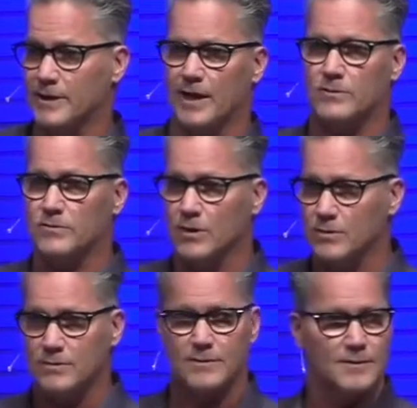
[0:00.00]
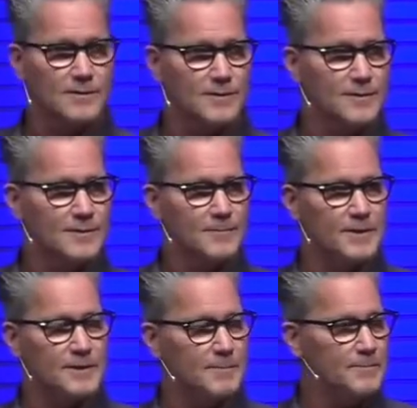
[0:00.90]
I don't know.
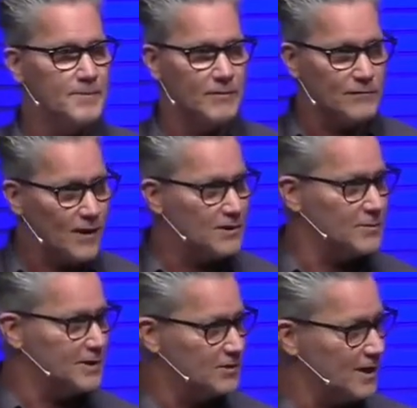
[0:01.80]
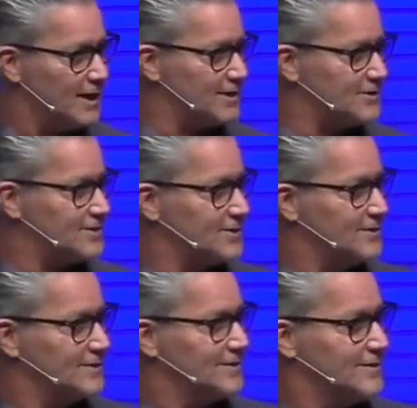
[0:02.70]
But they're following Christ.
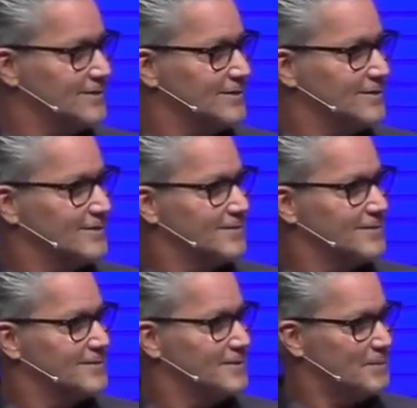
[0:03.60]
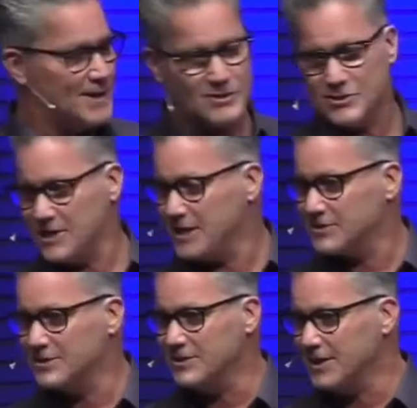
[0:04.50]
The best
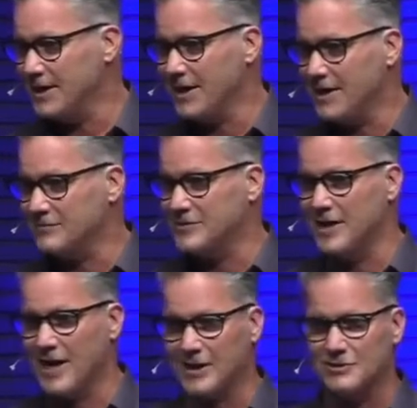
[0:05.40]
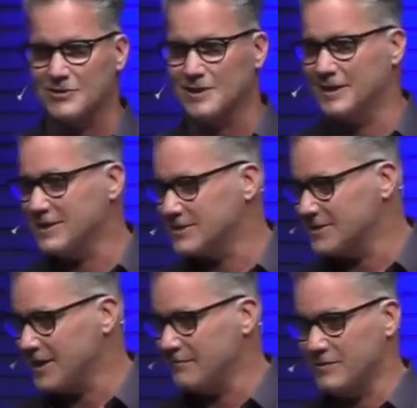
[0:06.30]
chance that they have to actually get
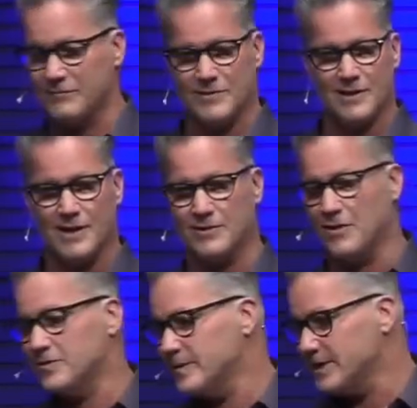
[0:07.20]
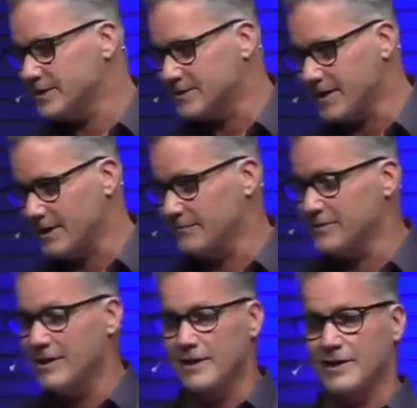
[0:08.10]
saved, if they're not already saved,
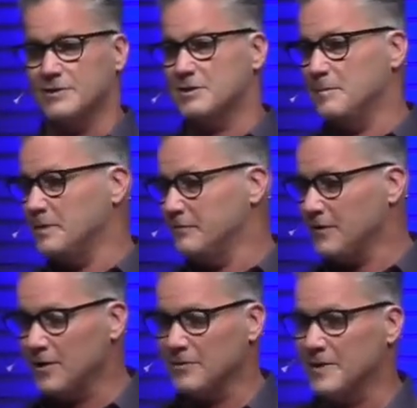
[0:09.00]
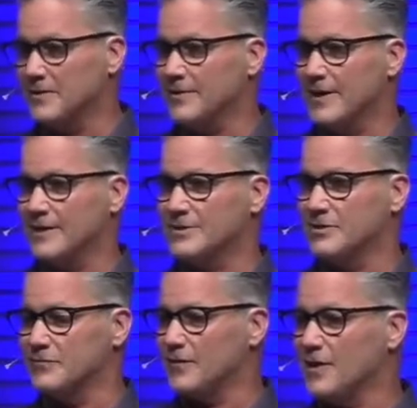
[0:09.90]
is to be following Christ.
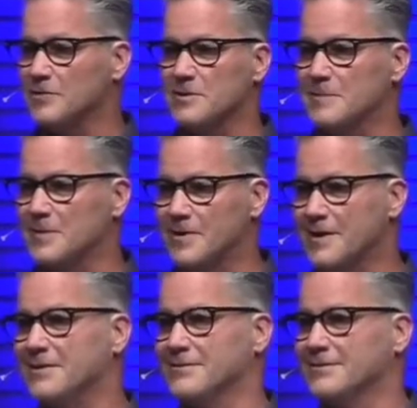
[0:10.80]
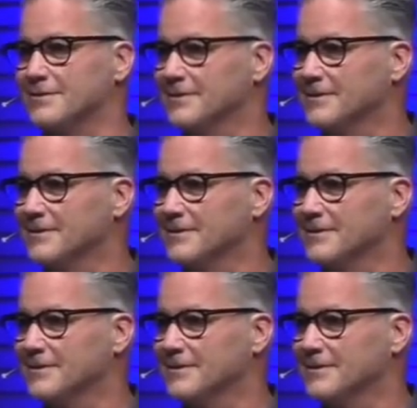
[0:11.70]
They're following him around